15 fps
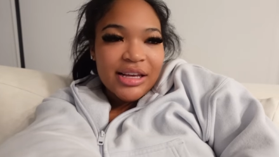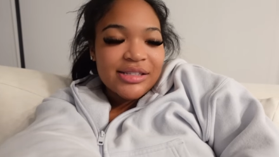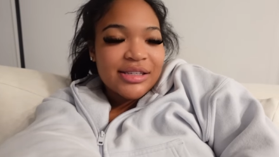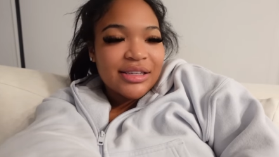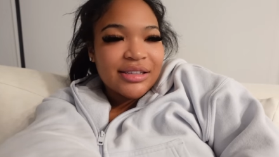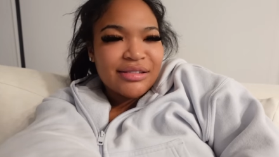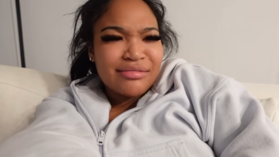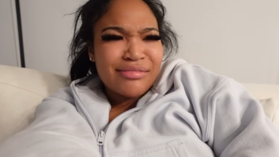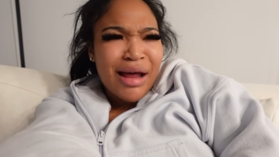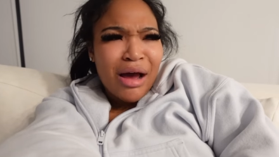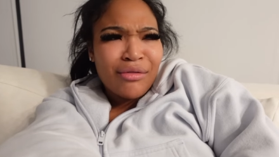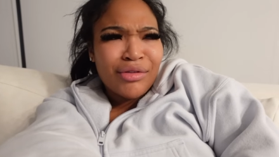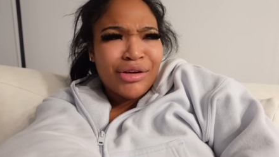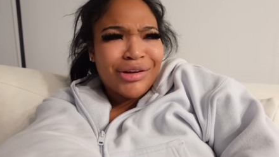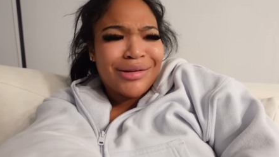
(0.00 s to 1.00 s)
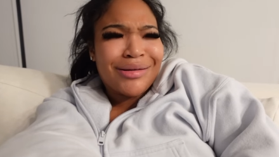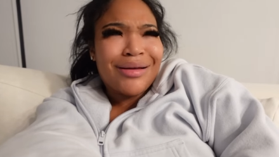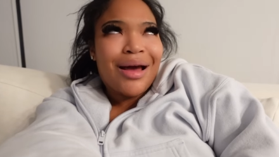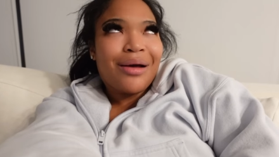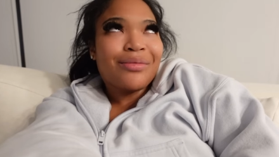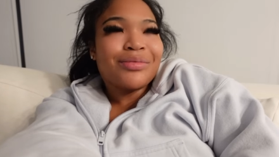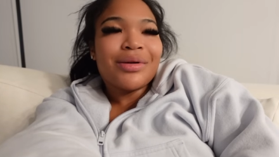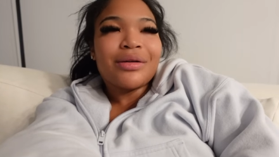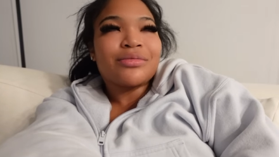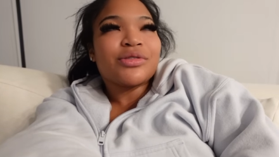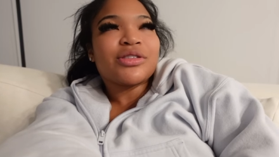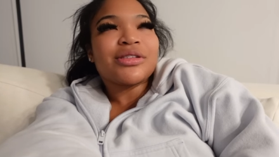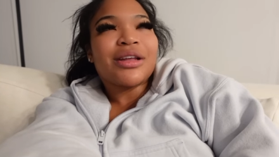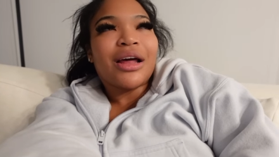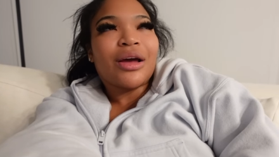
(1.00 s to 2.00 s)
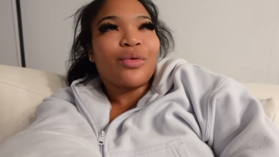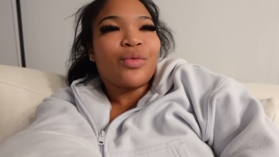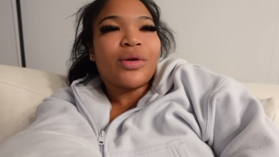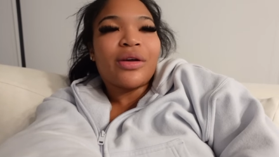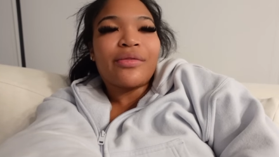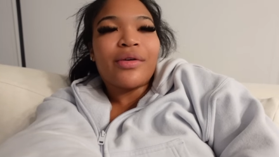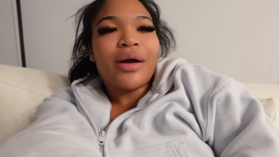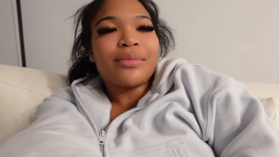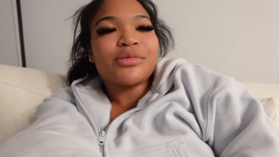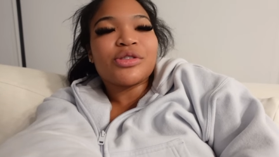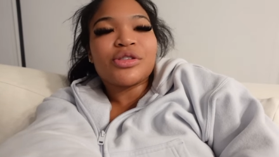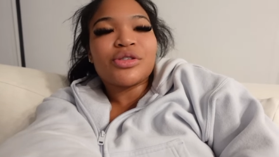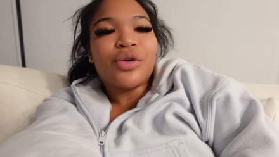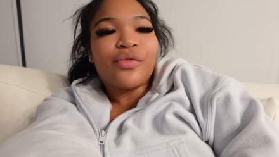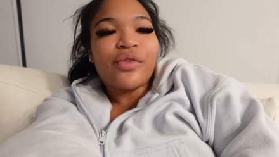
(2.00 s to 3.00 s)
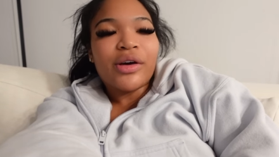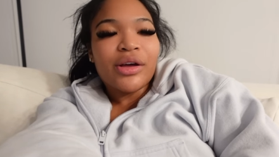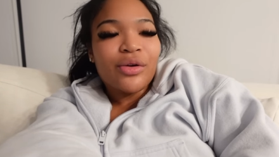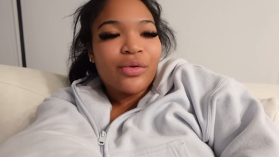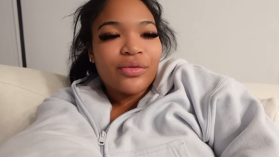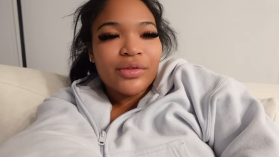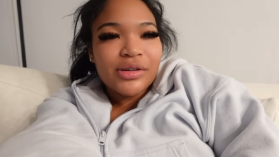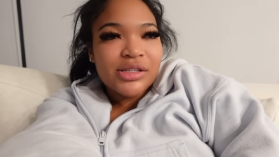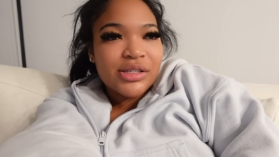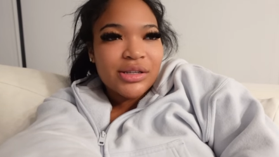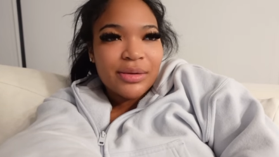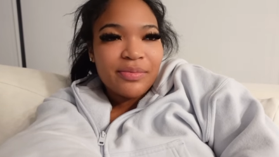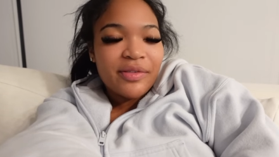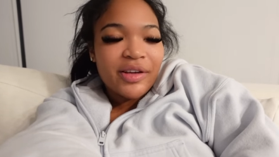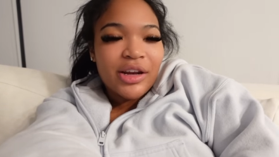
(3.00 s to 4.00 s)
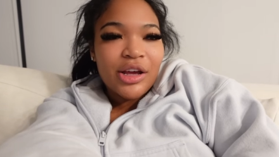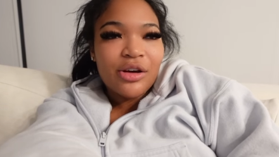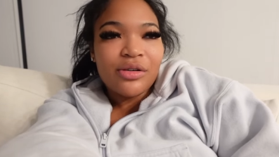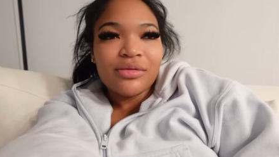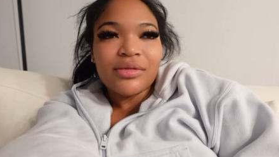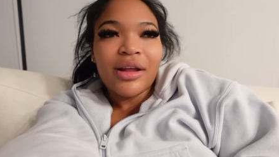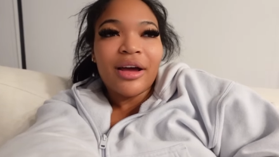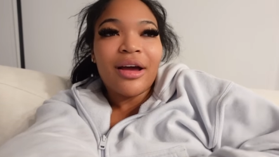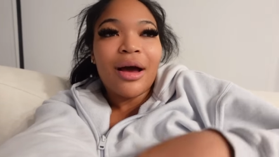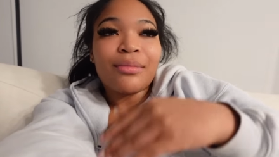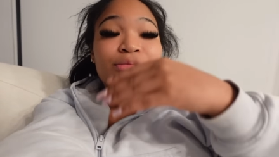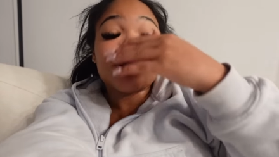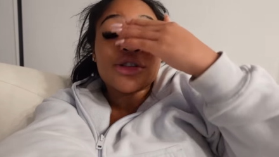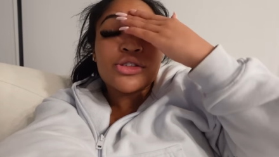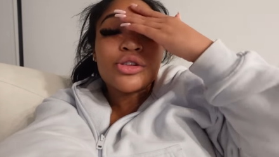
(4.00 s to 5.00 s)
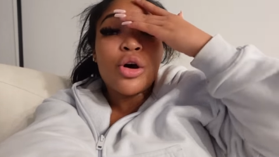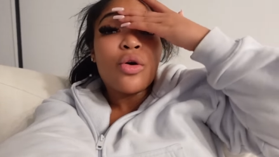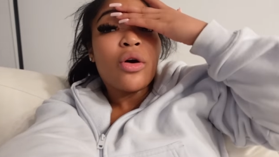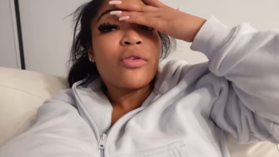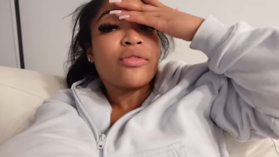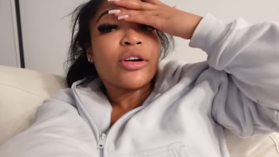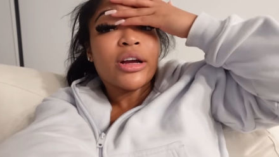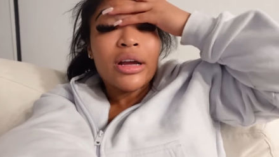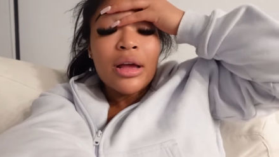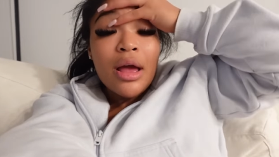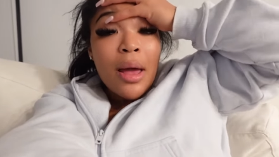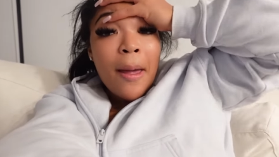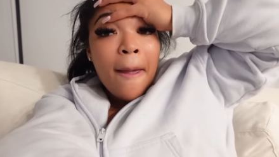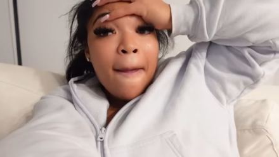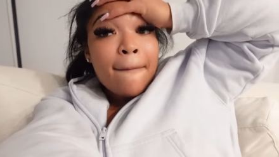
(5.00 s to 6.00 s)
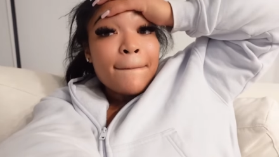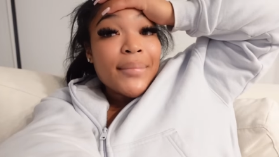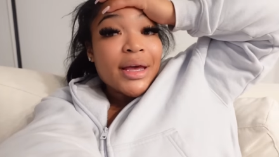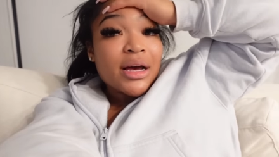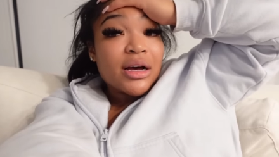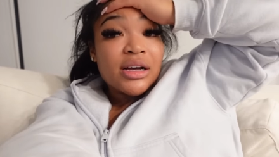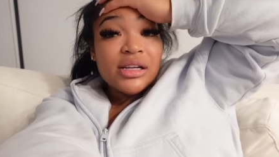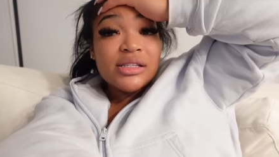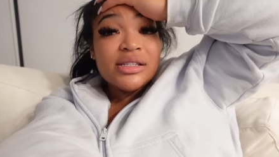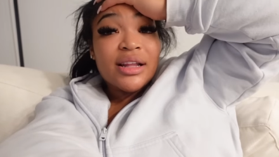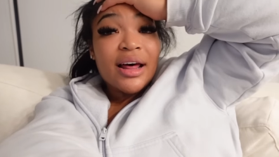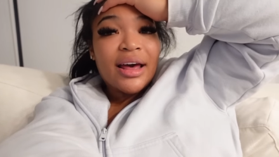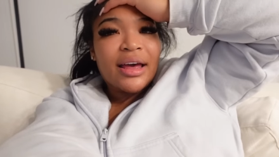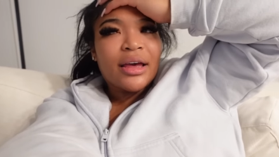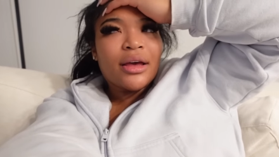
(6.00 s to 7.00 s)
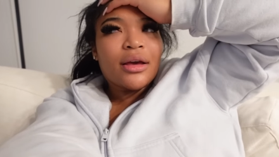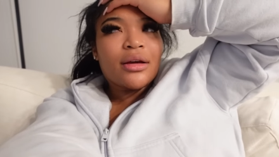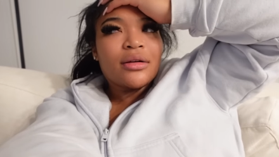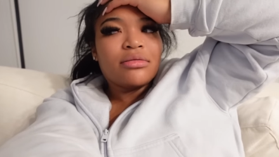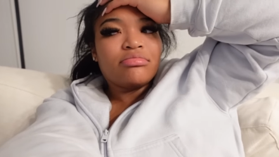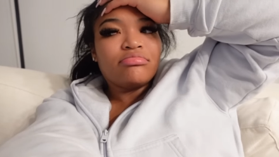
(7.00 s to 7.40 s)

isn't downloading. I'm, I'm just like, whatever. I'm just so fucking over this video. Like, I'm just so over it. Because, like